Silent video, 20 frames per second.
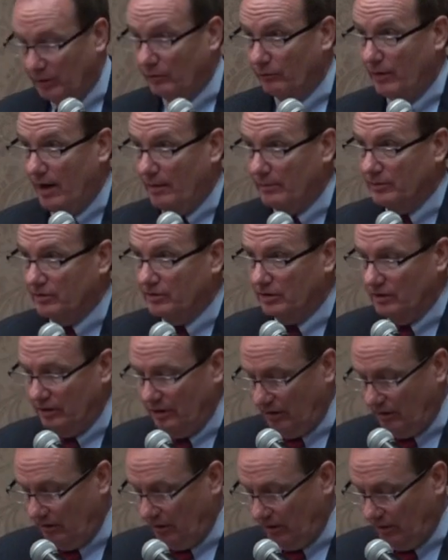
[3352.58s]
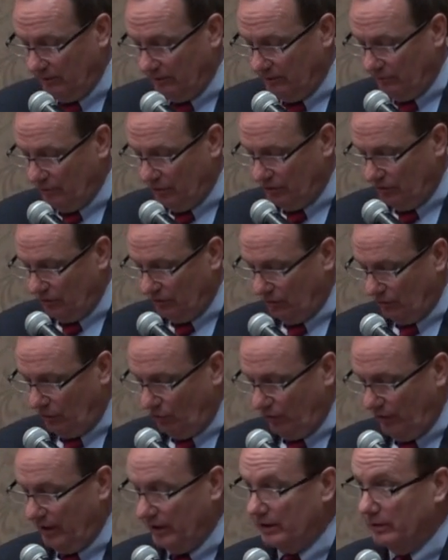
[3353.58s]
at Robinson et al., Mr.
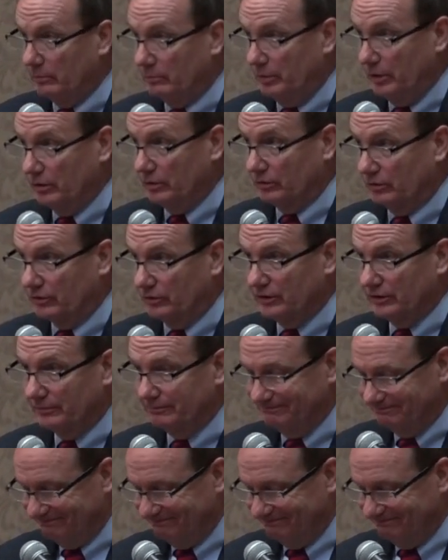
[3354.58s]
Craig Beals.